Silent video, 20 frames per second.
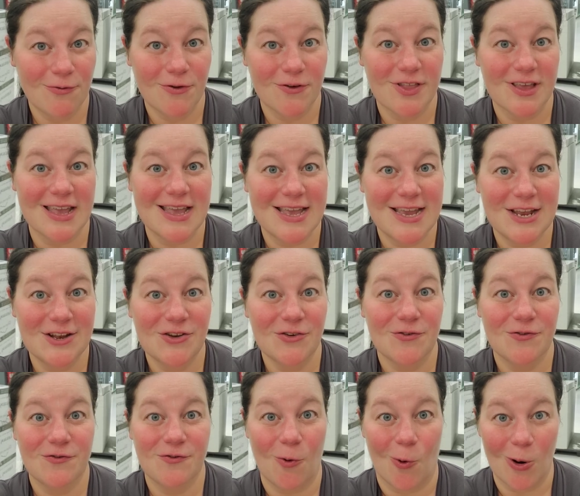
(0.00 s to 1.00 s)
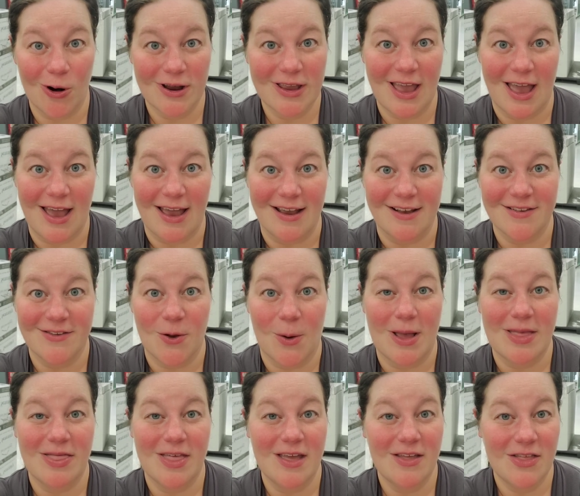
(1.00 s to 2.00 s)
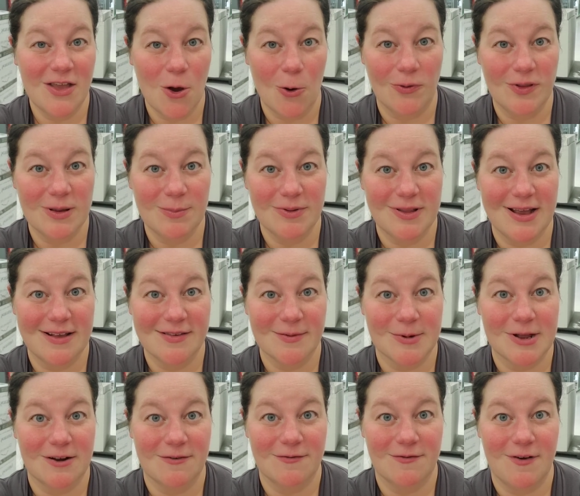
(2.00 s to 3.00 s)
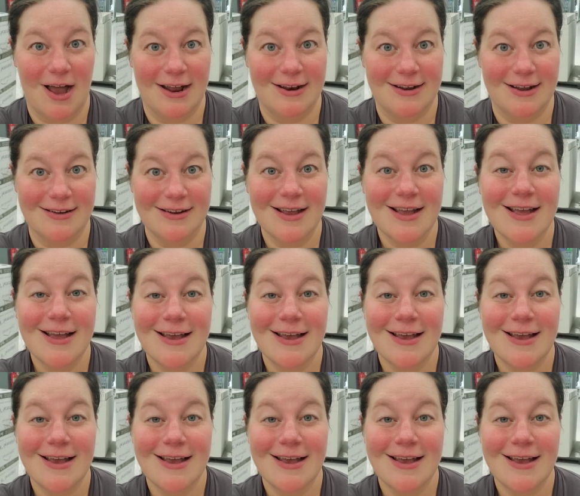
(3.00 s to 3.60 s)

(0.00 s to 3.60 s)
for the Heat 4K. So I think the only place I'm gonna find it